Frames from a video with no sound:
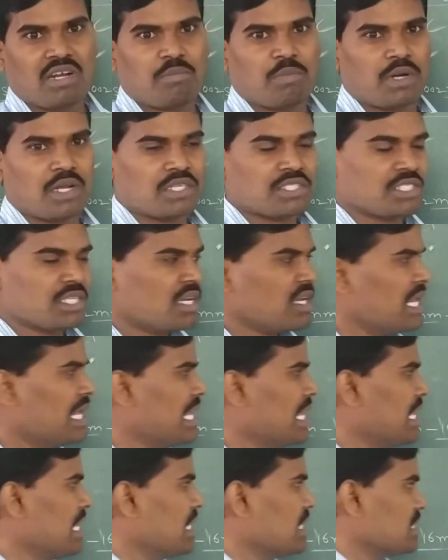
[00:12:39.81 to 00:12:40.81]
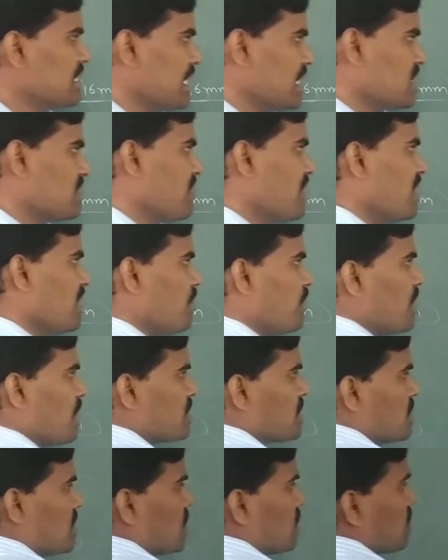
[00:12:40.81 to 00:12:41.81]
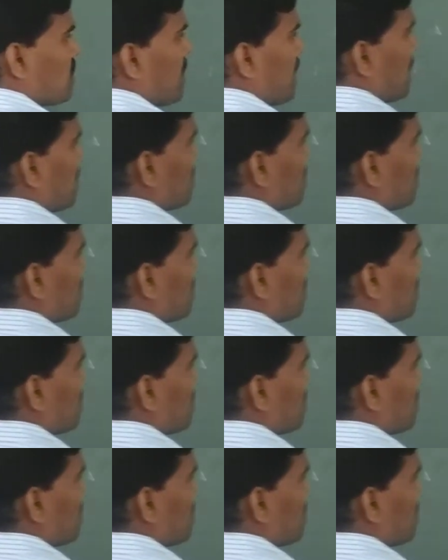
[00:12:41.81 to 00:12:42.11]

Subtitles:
reproduction, sexual reproduction to the